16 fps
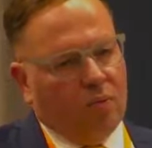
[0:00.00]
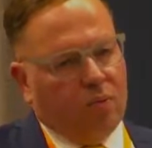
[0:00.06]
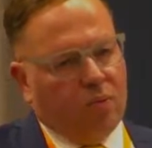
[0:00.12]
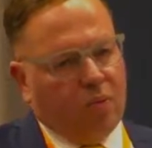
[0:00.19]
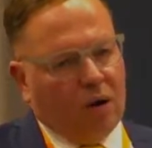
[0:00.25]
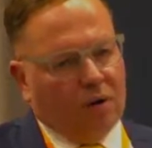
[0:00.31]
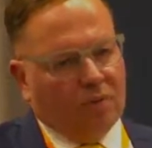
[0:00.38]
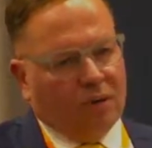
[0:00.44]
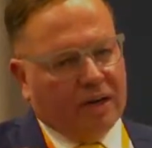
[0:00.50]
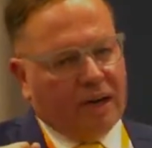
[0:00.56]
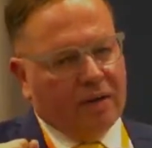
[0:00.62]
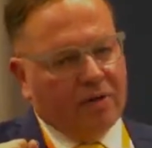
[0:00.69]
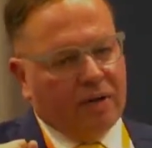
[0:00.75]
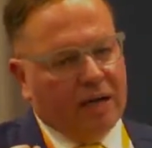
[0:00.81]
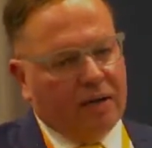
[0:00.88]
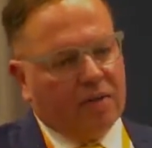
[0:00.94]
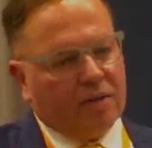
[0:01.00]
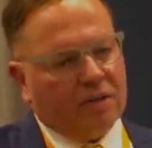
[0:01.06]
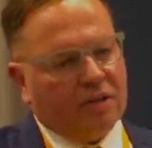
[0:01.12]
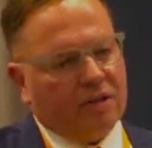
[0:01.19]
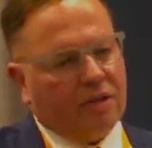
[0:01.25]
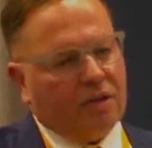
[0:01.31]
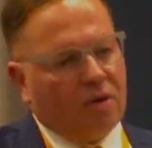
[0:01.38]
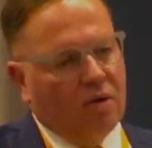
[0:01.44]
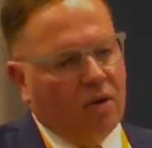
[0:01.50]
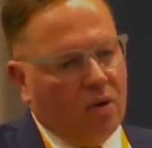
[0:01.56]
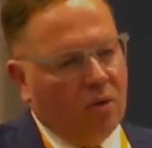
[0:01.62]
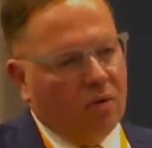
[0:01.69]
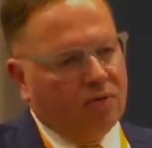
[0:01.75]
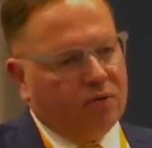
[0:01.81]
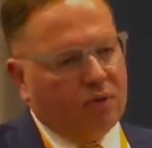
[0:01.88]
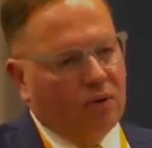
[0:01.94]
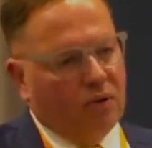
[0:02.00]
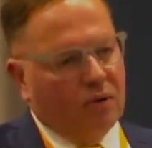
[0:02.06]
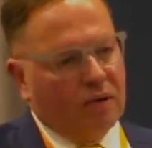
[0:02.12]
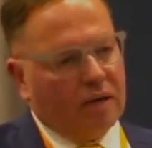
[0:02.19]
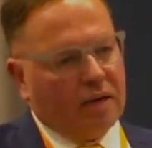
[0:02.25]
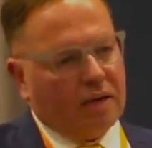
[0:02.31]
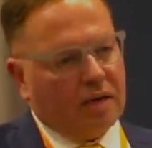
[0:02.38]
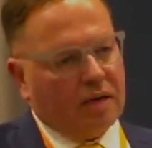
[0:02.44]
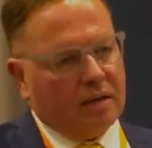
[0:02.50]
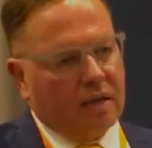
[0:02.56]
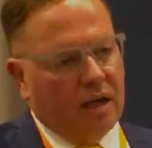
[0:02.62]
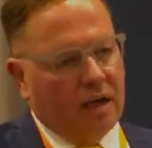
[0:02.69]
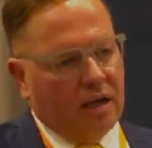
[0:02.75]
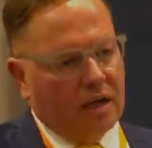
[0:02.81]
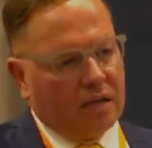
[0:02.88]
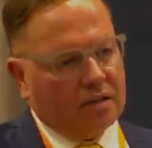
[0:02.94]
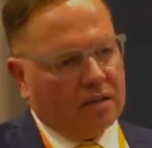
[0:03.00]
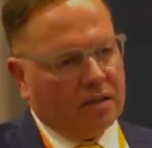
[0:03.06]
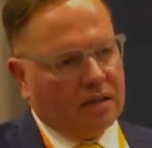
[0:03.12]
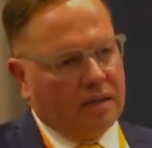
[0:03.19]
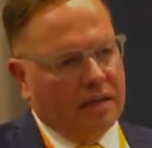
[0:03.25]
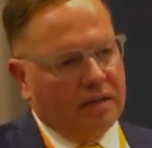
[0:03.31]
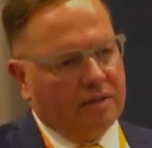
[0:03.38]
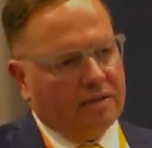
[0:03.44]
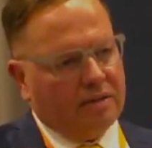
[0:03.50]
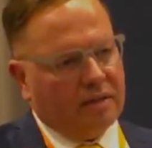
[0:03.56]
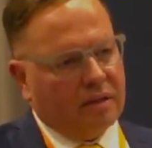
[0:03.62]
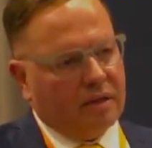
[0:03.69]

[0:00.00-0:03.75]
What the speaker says: But what I really wanted to call for and ask is,